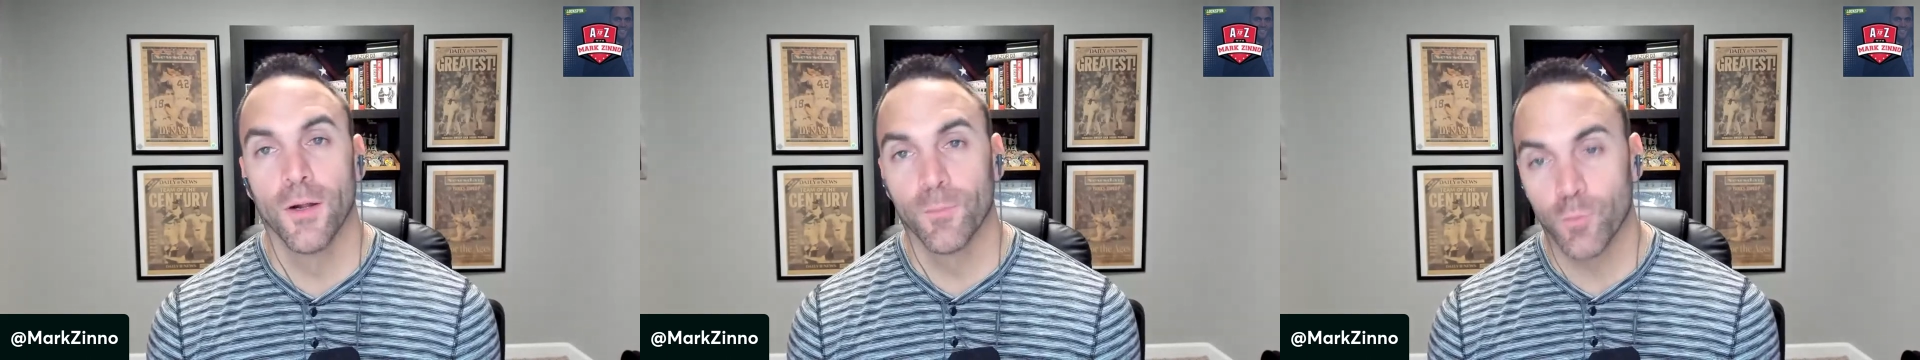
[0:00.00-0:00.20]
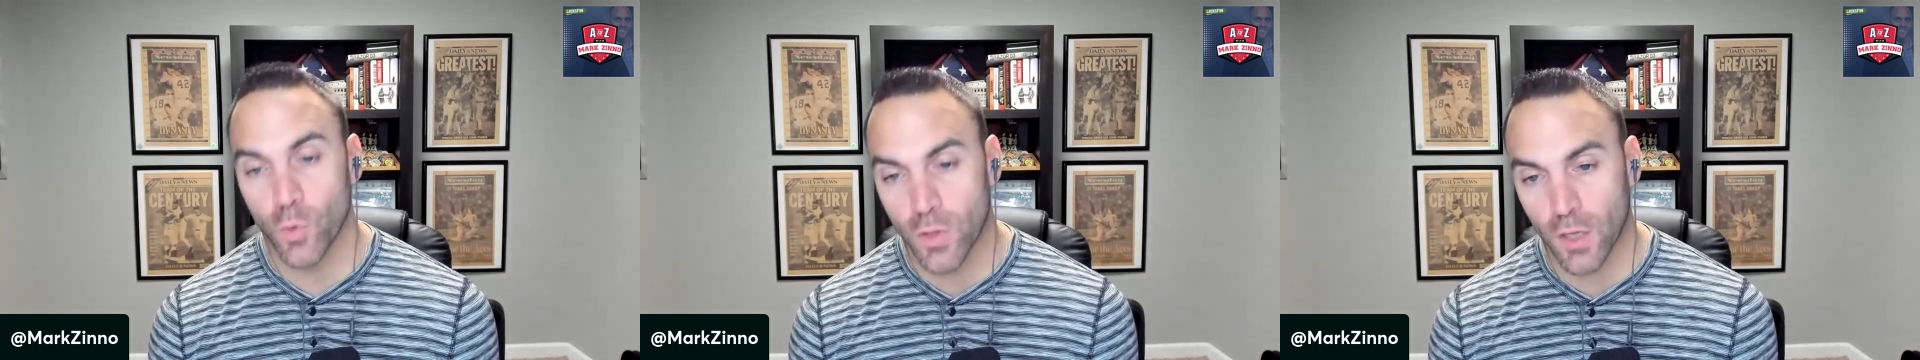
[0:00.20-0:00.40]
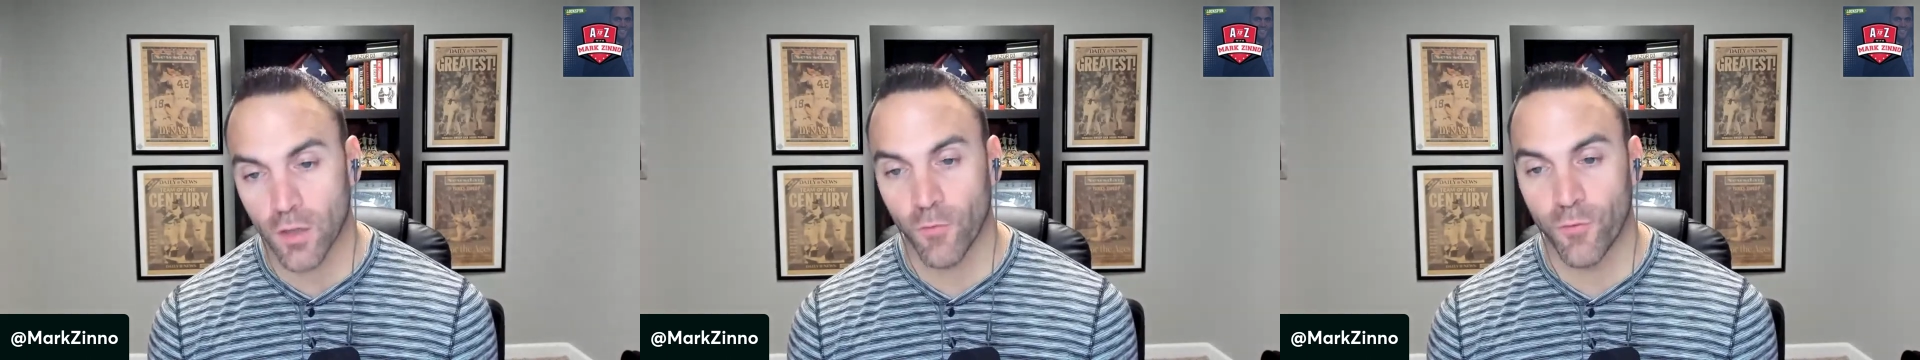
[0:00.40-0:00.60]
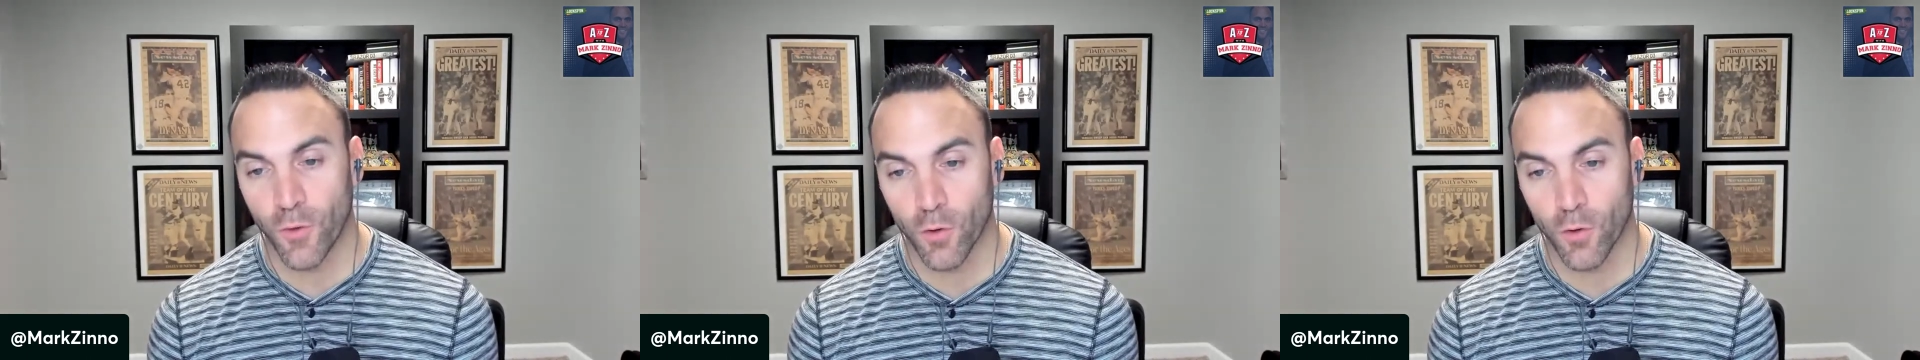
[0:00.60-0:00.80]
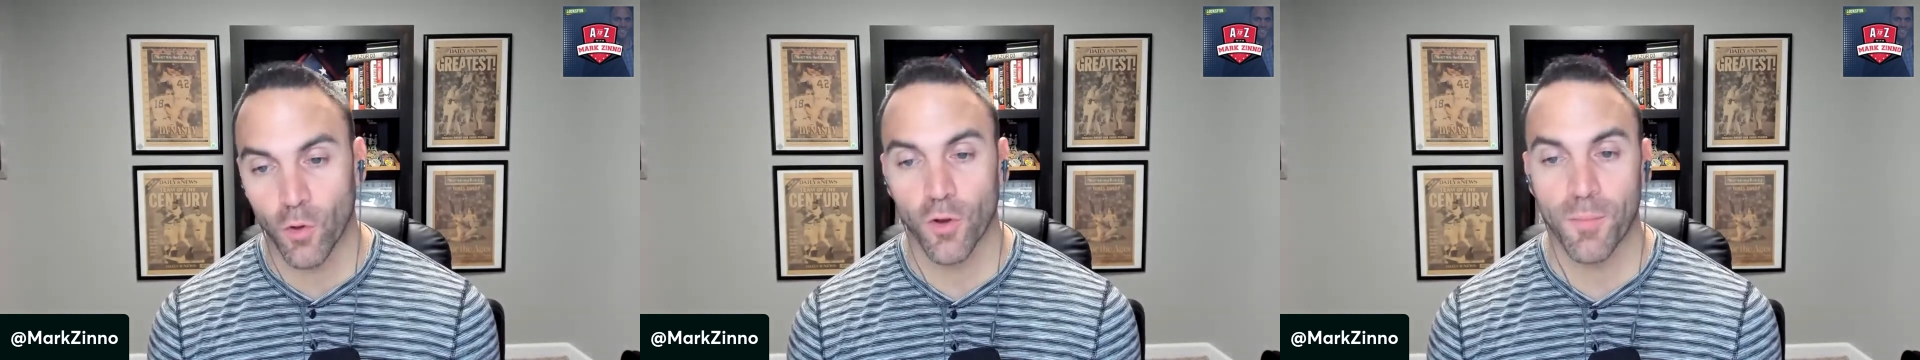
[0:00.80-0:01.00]
you kick a
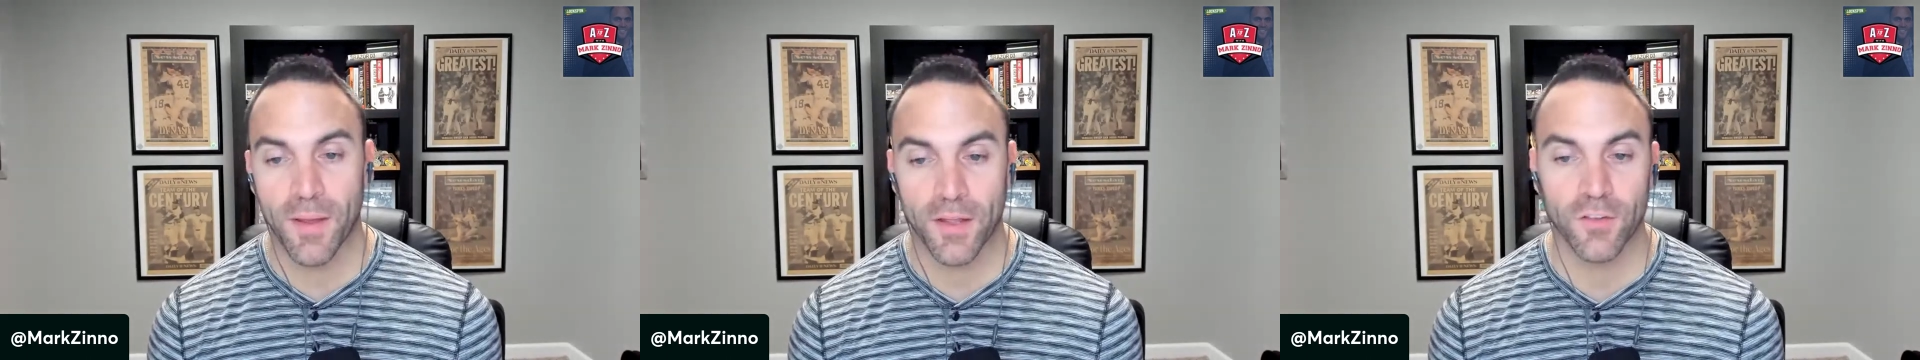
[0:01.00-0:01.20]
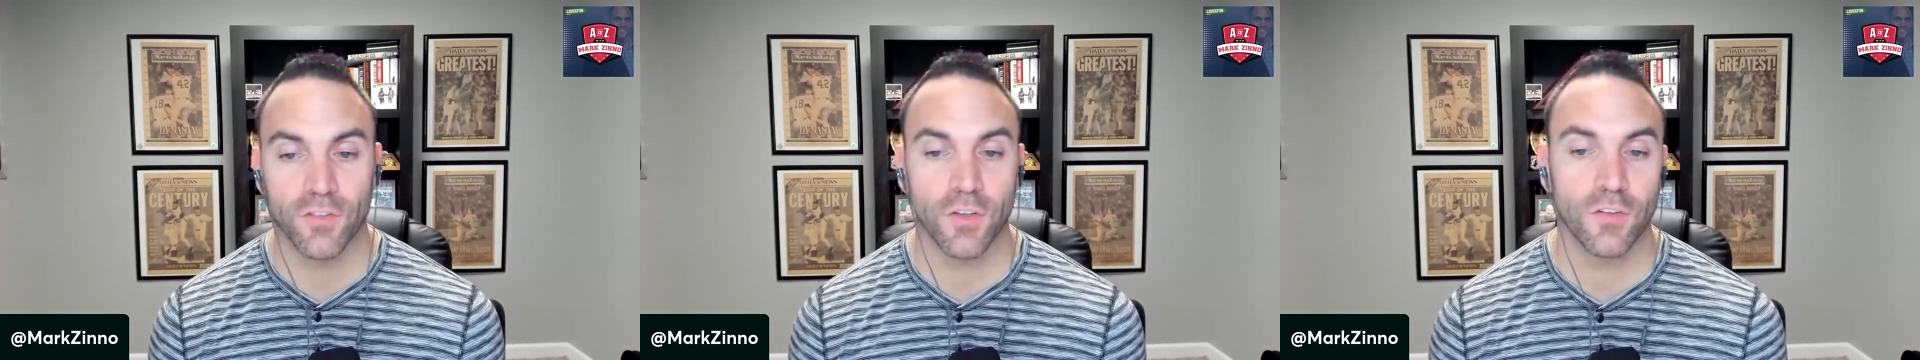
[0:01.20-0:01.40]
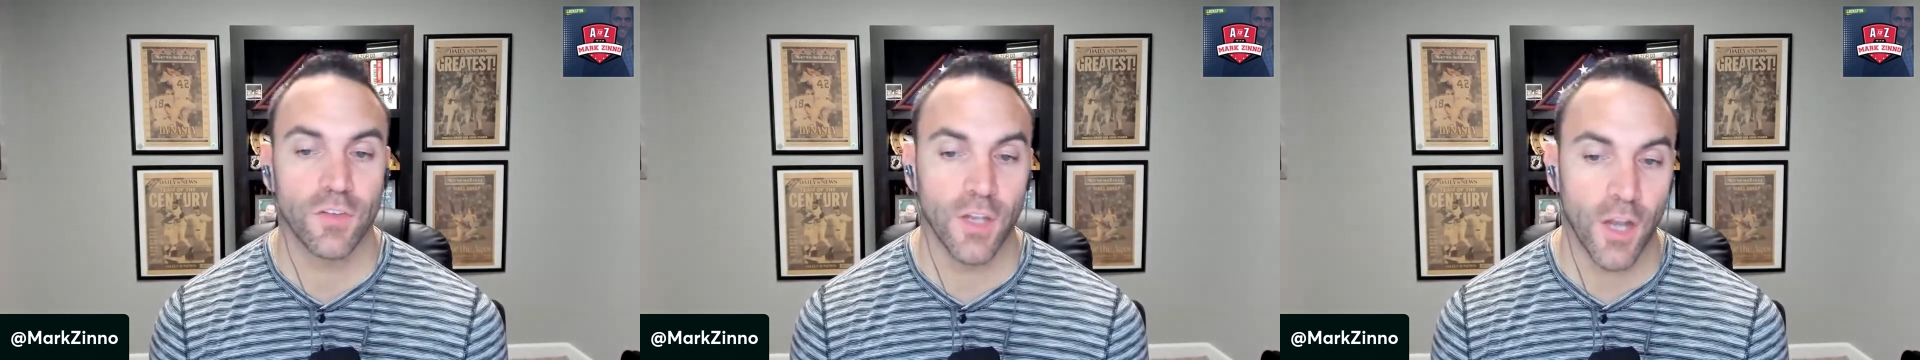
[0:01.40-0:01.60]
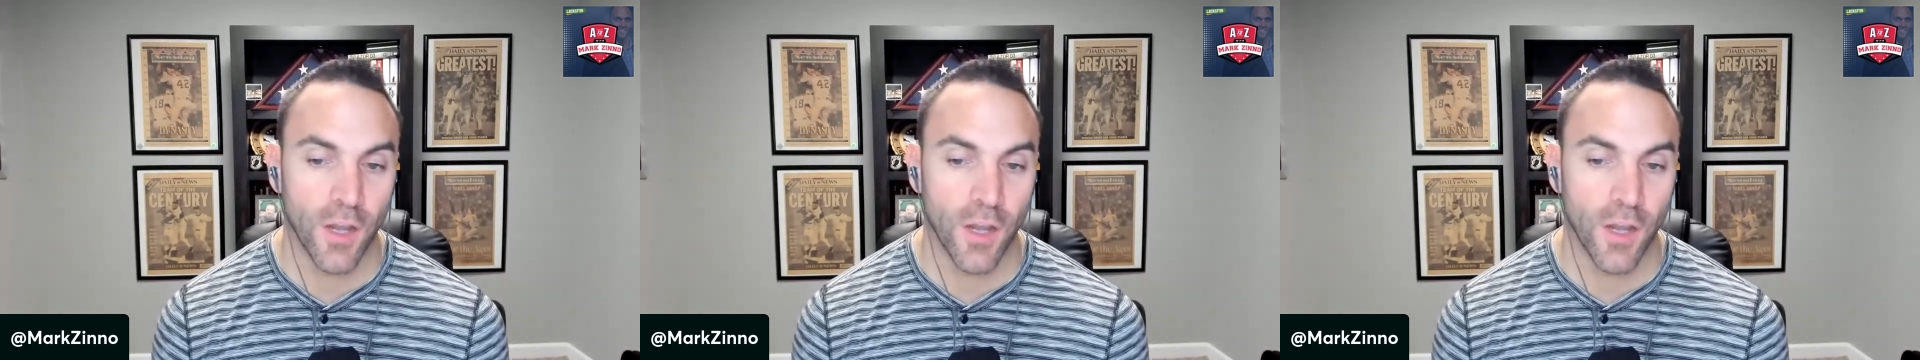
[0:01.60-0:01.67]
field goal to make it 16